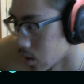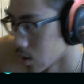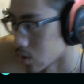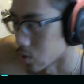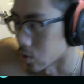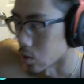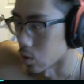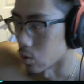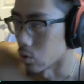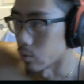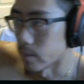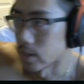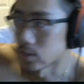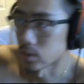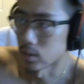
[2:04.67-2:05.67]
So
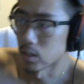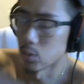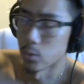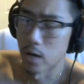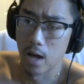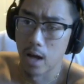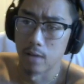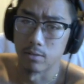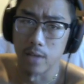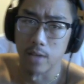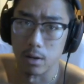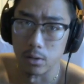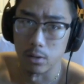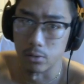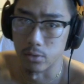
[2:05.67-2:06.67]
basically what I've
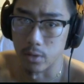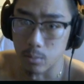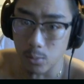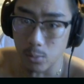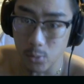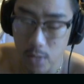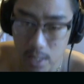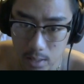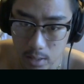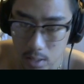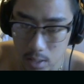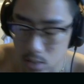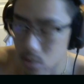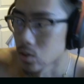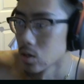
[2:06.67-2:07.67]
gathered from reading
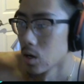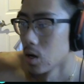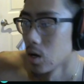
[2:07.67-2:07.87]
this,